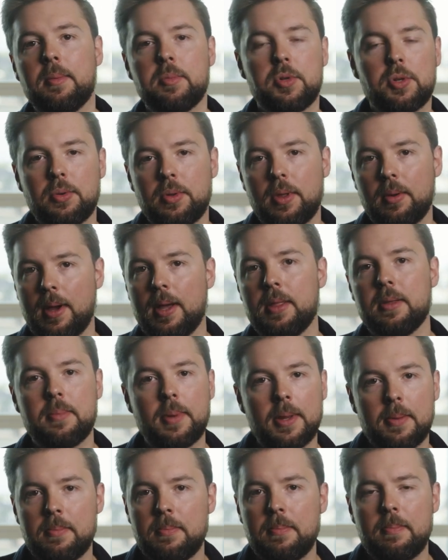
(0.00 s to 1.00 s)
I'm sure there are other
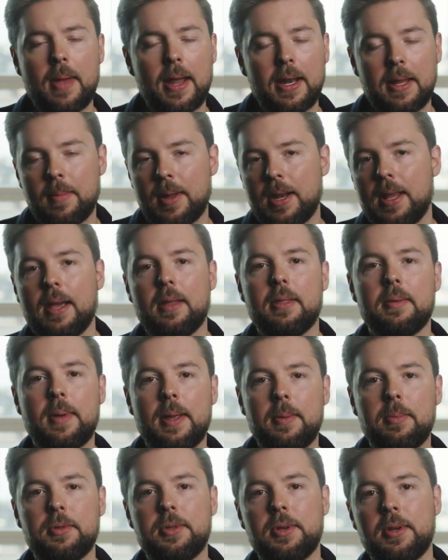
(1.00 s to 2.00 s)
many many other
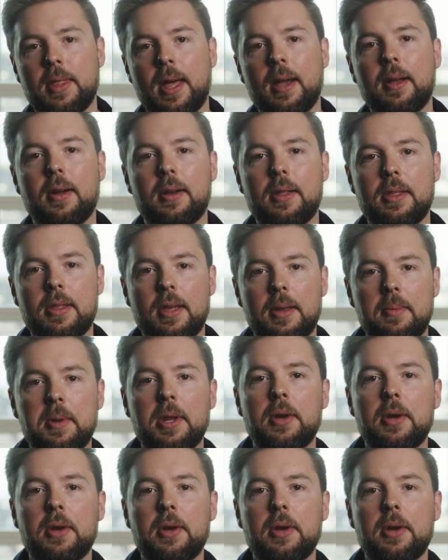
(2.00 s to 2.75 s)
people doing that kind of thing,